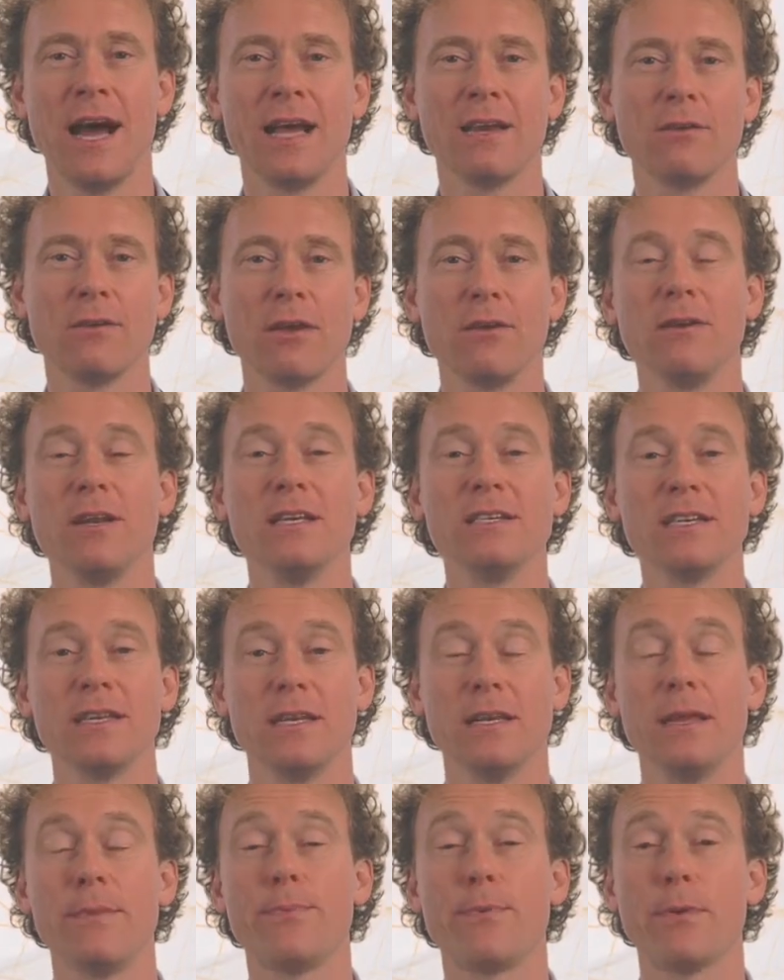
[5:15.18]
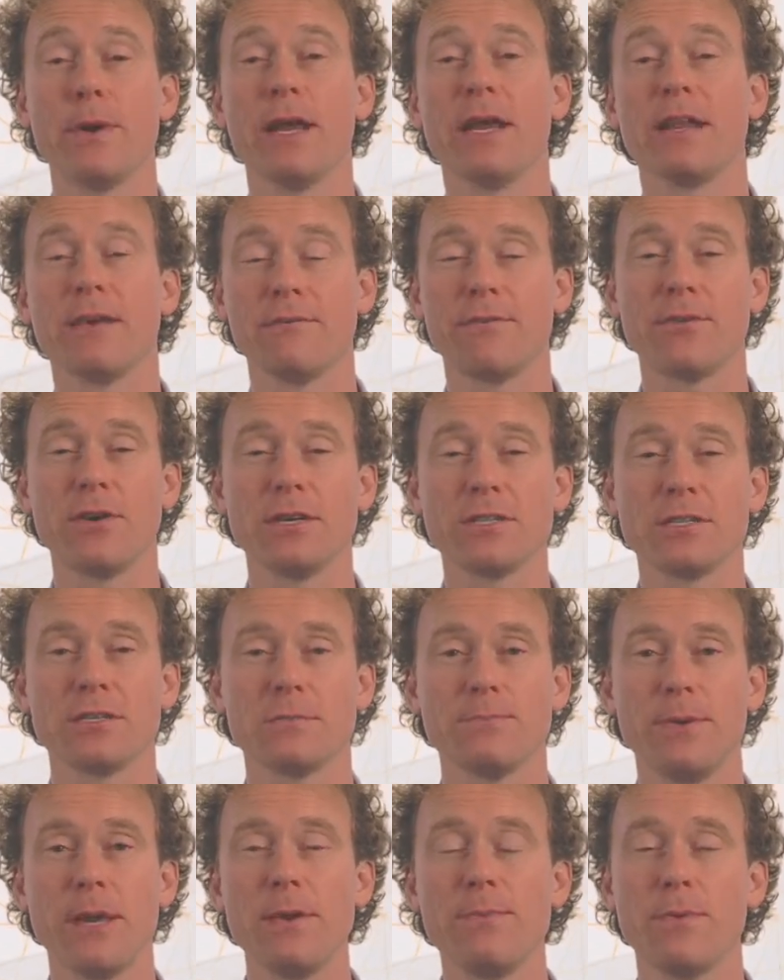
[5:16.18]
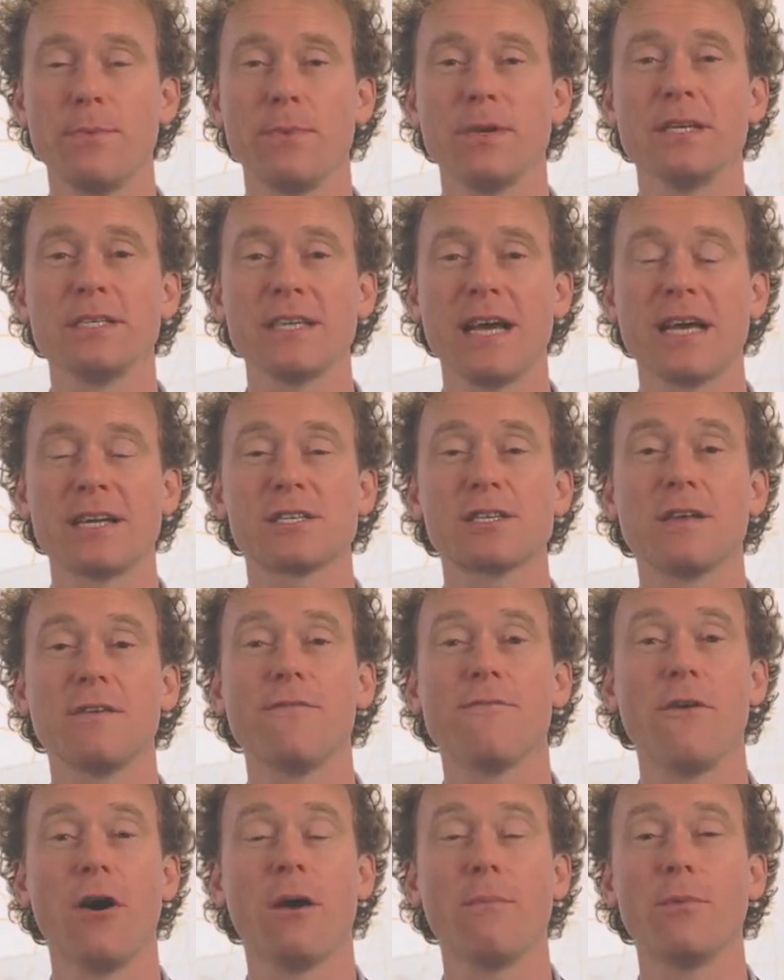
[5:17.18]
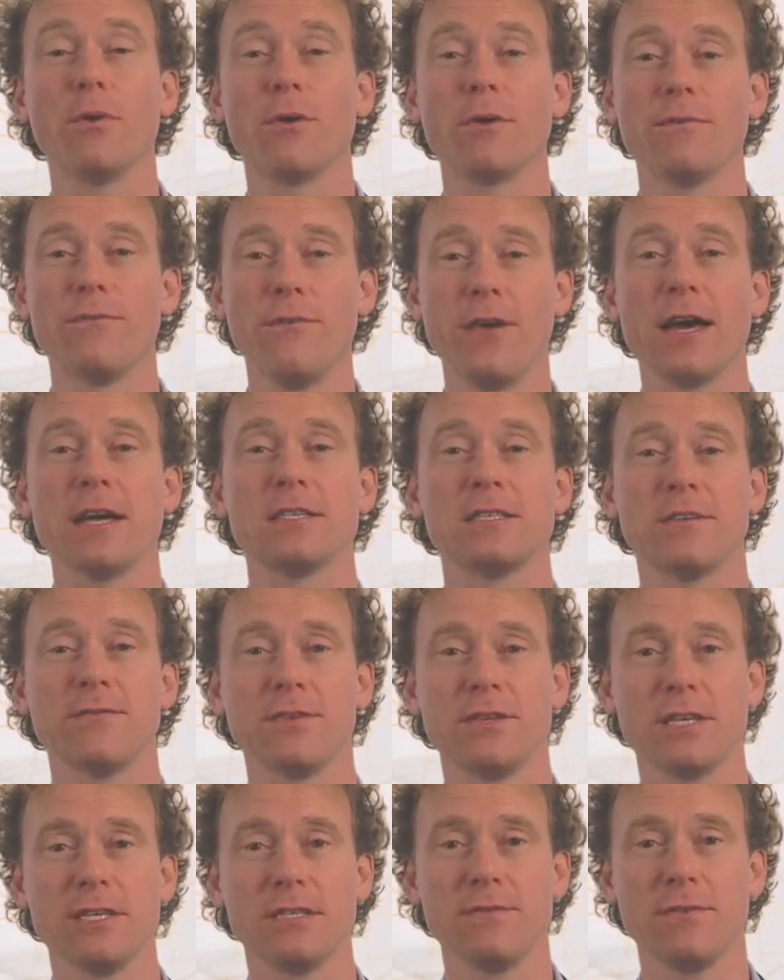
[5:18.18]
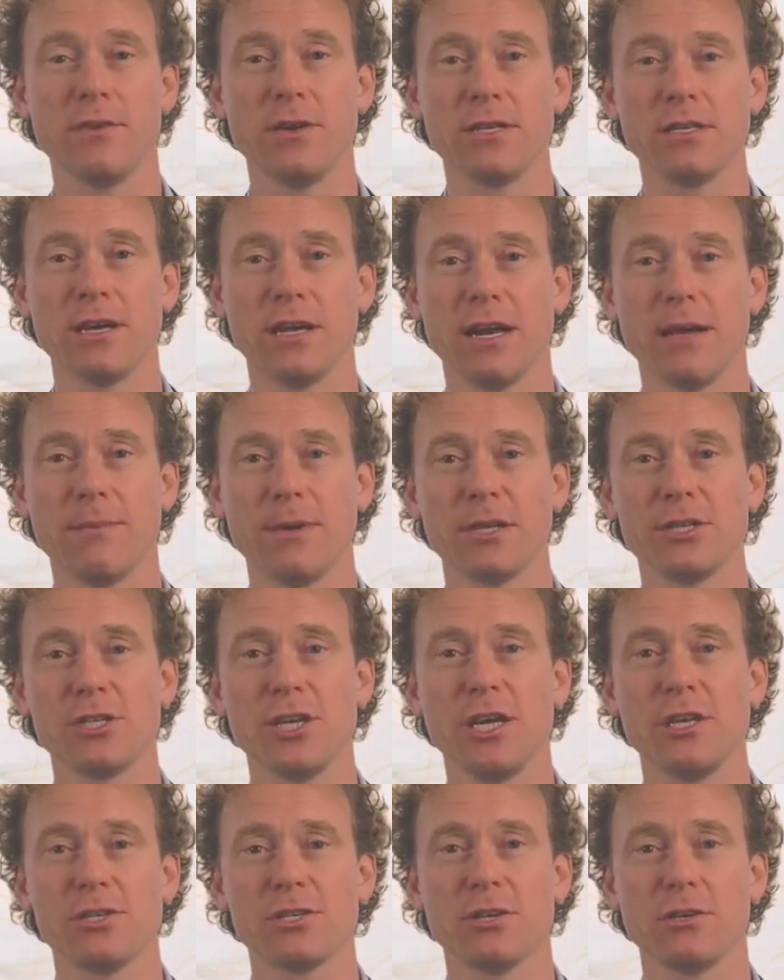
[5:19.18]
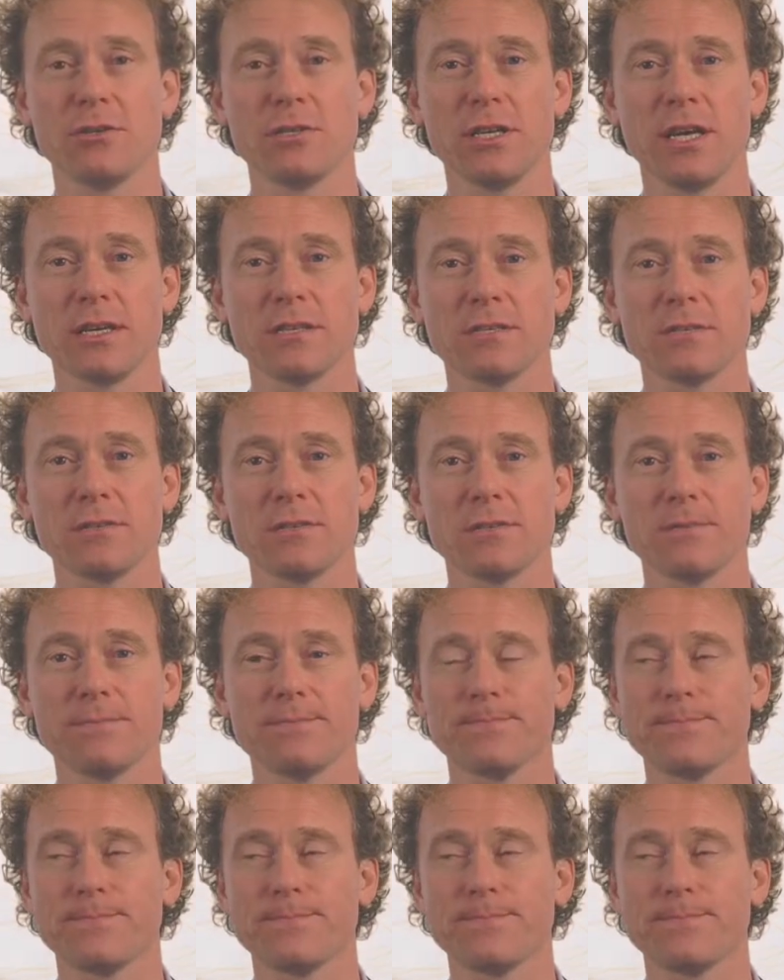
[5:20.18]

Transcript: And not only is it liberating for us as people, but it's actually far more effective in these very dynamic change contexts.